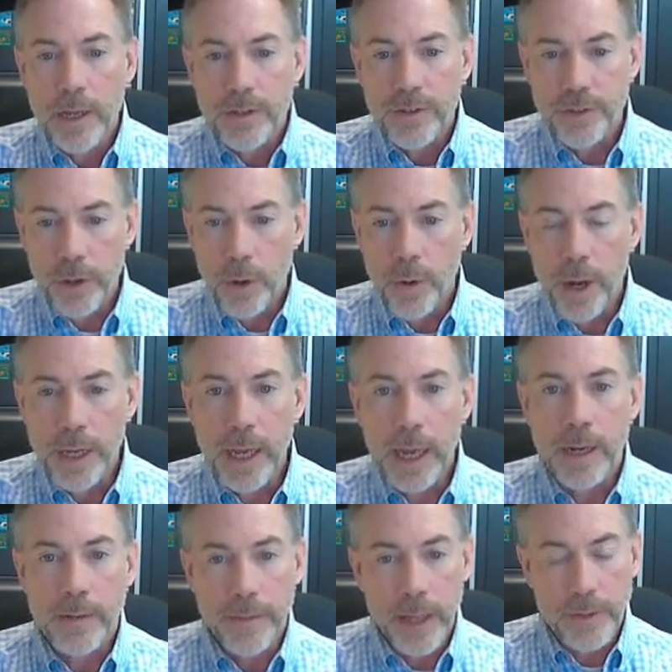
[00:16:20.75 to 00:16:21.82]
So
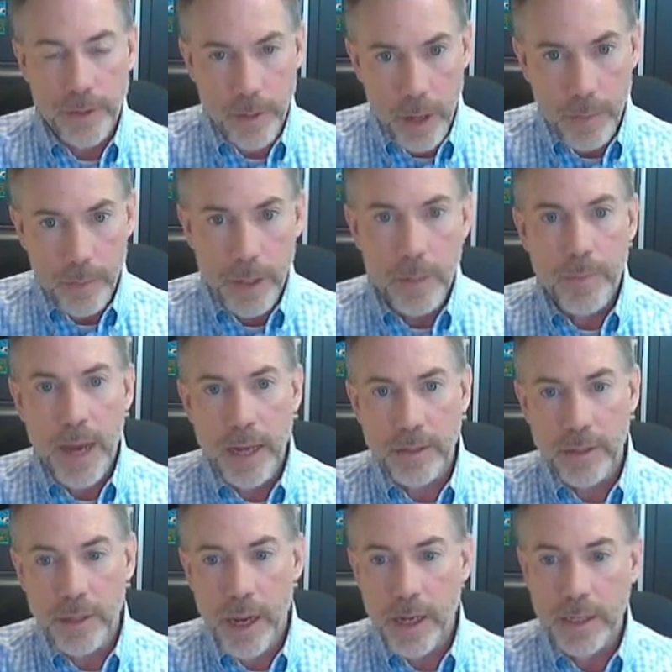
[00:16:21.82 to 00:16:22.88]
again, that's a bit back
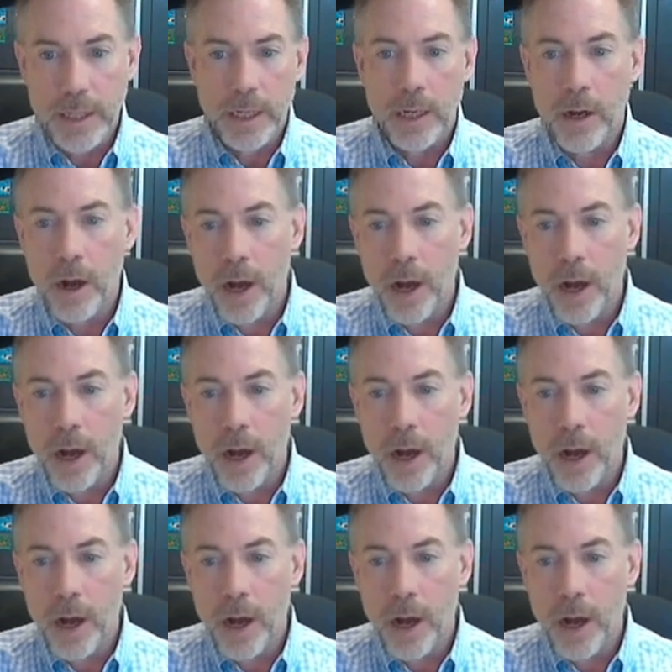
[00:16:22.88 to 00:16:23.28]
to the idea.